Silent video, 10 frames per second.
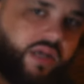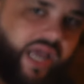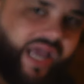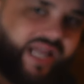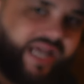
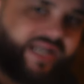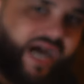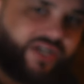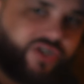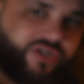LA
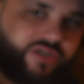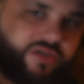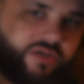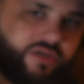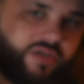Dodgers,
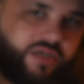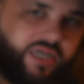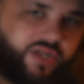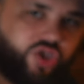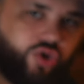
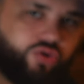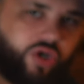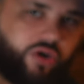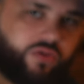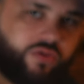
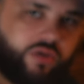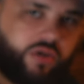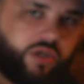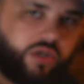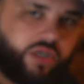two-tone.
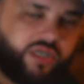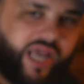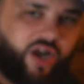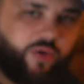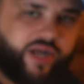
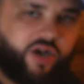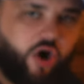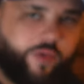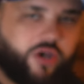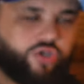Y'all already know
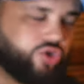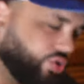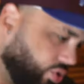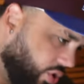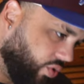we go two-tone